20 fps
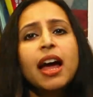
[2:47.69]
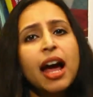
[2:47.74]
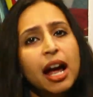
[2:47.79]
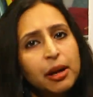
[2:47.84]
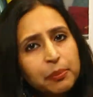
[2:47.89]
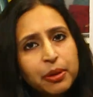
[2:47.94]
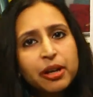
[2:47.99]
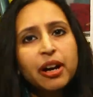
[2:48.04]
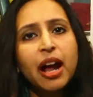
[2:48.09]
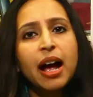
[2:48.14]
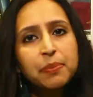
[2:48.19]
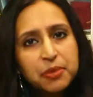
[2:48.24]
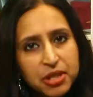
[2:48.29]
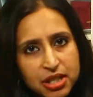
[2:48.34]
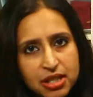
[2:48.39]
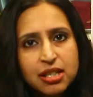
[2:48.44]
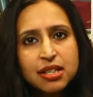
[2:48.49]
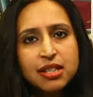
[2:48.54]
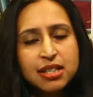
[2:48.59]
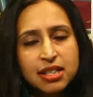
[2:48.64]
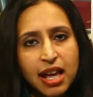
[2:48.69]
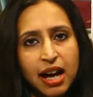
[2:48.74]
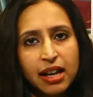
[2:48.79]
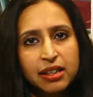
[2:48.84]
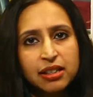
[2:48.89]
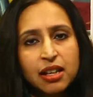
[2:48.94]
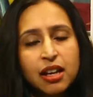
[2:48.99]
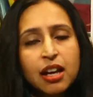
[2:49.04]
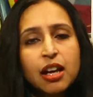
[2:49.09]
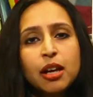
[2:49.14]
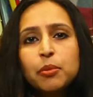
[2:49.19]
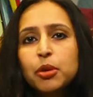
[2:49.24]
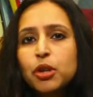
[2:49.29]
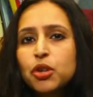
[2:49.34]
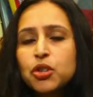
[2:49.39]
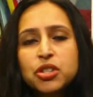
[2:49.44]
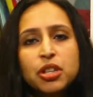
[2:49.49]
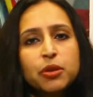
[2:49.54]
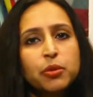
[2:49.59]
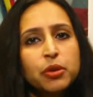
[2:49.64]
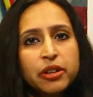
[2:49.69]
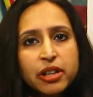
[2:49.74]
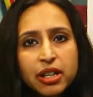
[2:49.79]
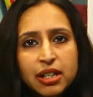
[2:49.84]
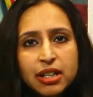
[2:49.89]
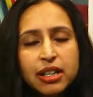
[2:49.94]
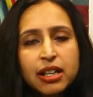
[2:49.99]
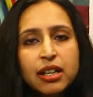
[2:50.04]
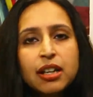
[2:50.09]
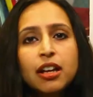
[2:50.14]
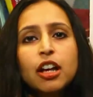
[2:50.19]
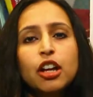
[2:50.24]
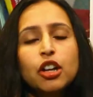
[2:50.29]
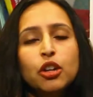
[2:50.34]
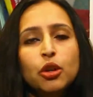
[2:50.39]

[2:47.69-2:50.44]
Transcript: and perhaps it is that, because they were really